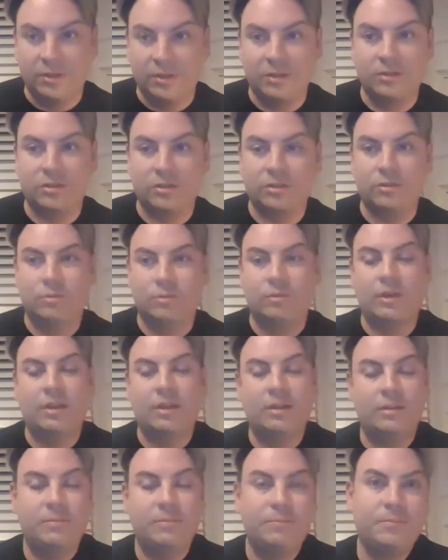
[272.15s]
So
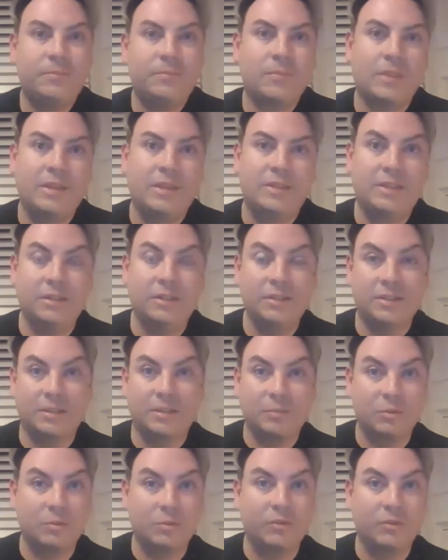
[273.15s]
it's certainly
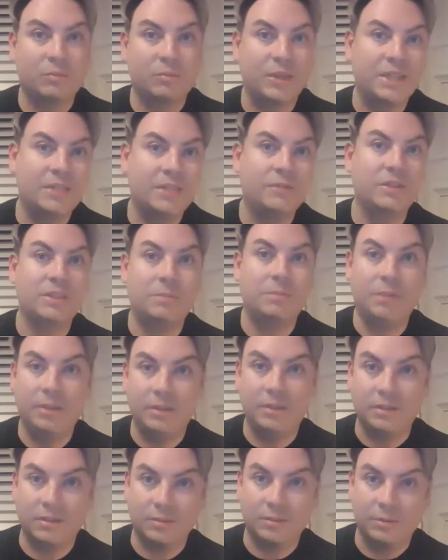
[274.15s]
something we've got plenty of
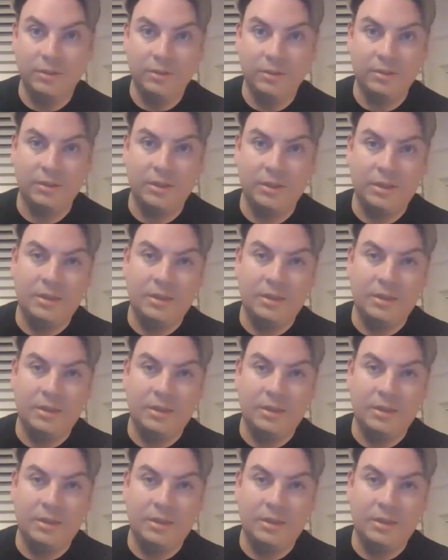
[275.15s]
experience with.